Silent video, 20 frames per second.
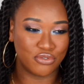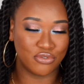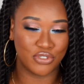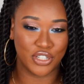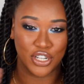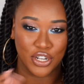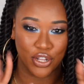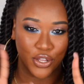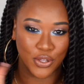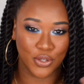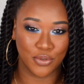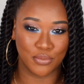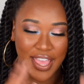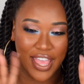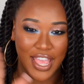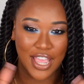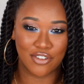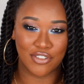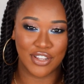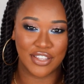you know,
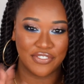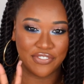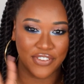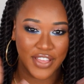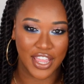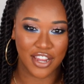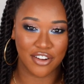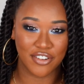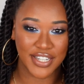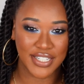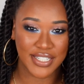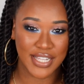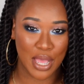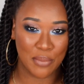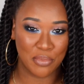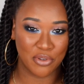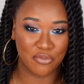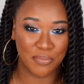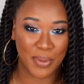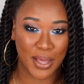airy fairy
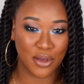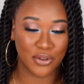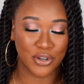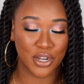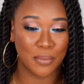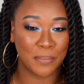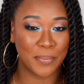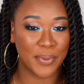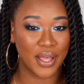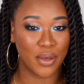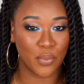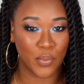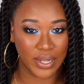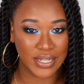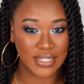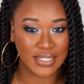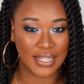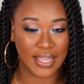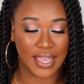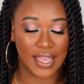type of powder, but
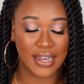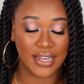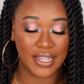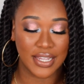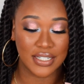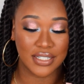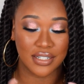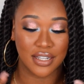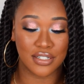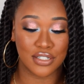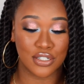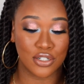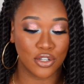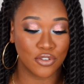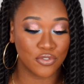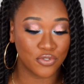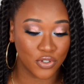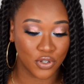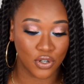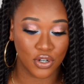once again, it does
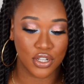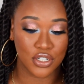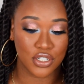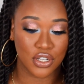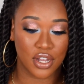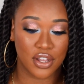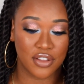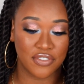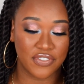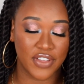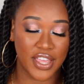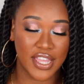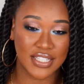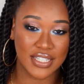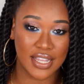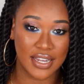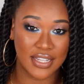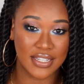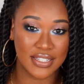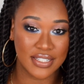look flawless on the
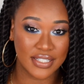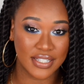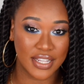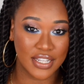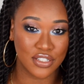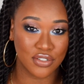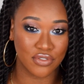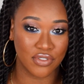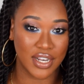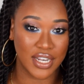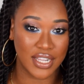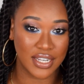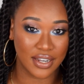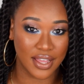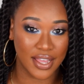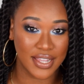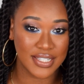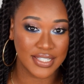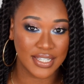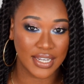face and it sits really
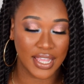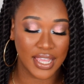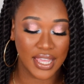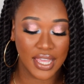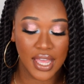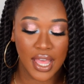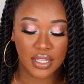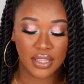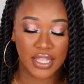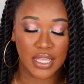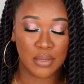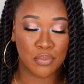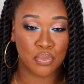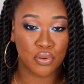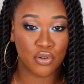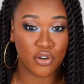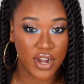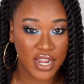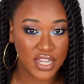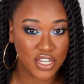nicely. The
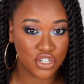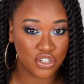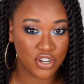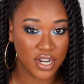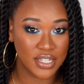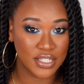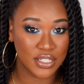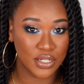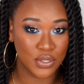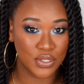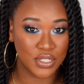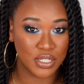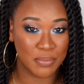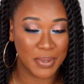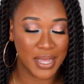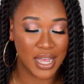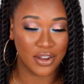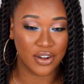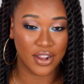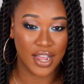pressed
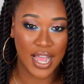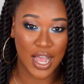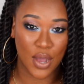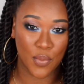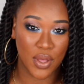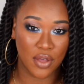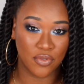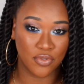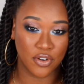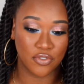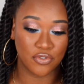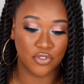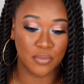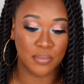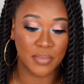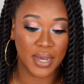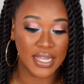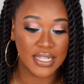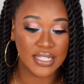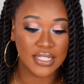translucent powder, however, for
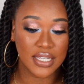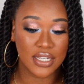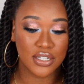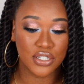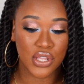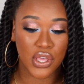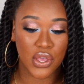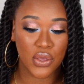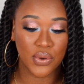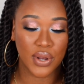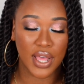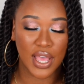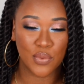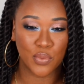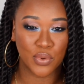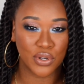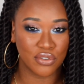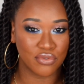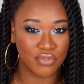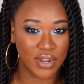my skin tone, I
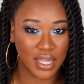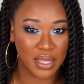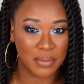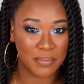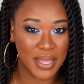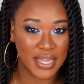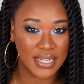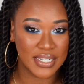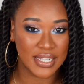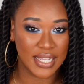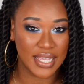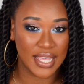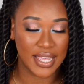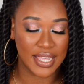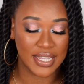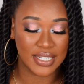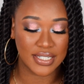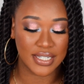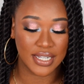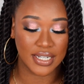wouldn't recommend it.
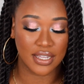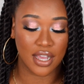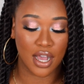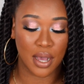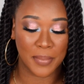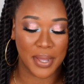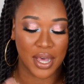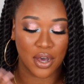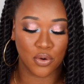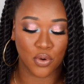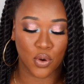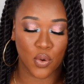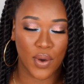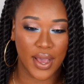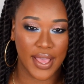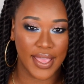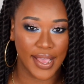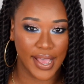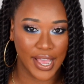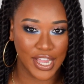It did come out
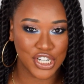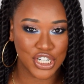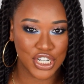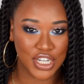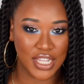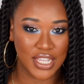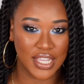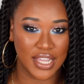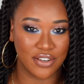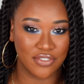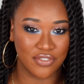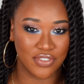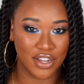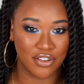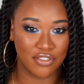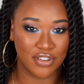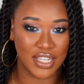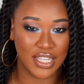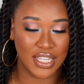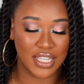quite ashy and
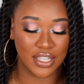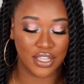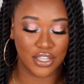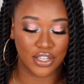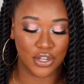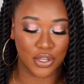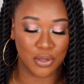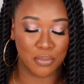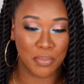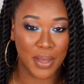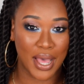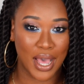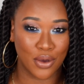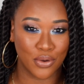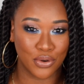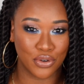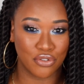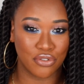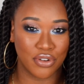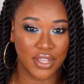very, you know,
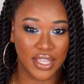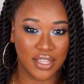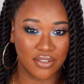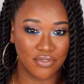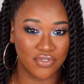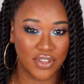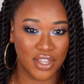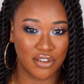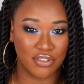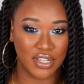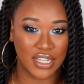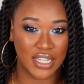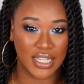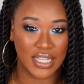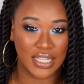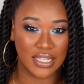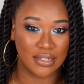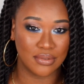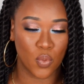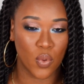powdery and
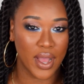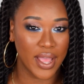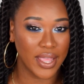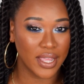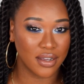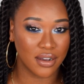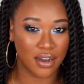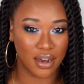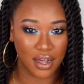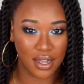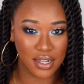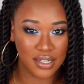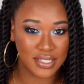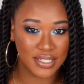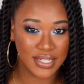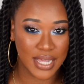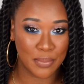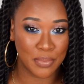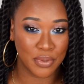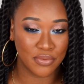very white
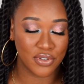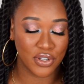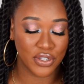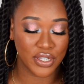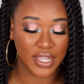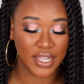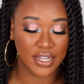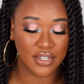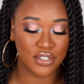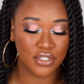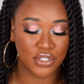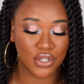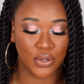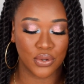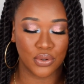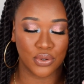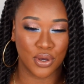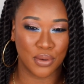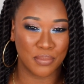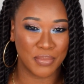cast type of looking,
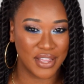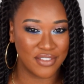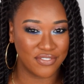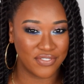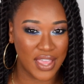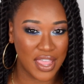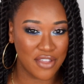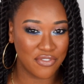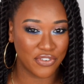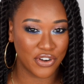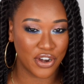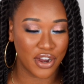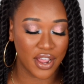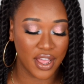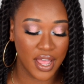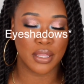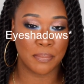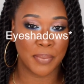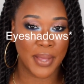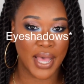so not my
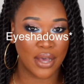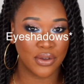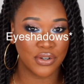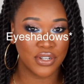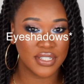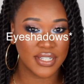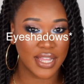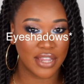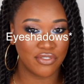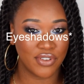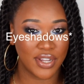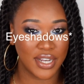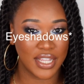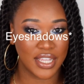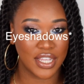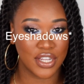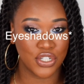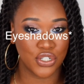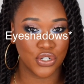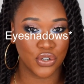favorite. The powders I
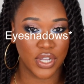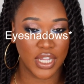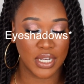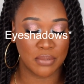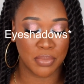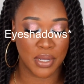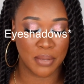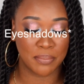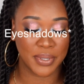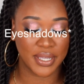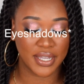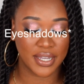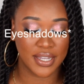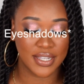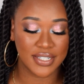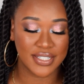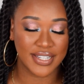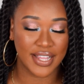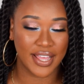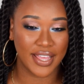really enjoyed, but
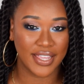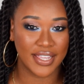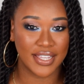because there